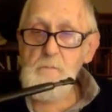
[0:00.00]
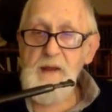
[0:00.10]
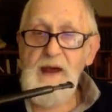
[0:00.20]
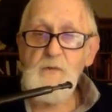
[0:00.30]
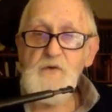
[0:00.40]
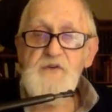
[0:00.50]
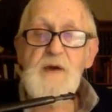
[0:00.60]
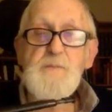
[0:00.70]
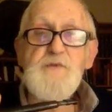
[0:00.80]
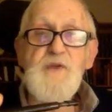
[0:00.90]
But I was
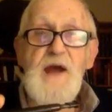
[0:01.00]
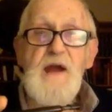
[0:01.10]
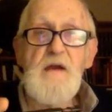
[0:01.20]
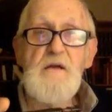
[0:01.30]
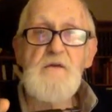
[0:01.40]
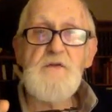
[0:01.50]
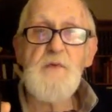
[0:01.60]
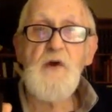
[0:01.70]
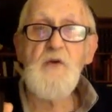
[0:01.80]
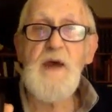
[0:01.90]
upstairs
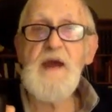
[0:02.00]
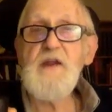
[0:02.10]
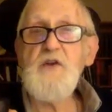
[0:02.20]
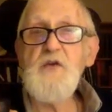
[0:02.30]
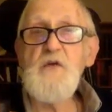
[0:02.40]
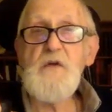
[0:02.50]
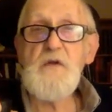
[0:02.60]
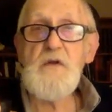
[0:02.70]
because we had a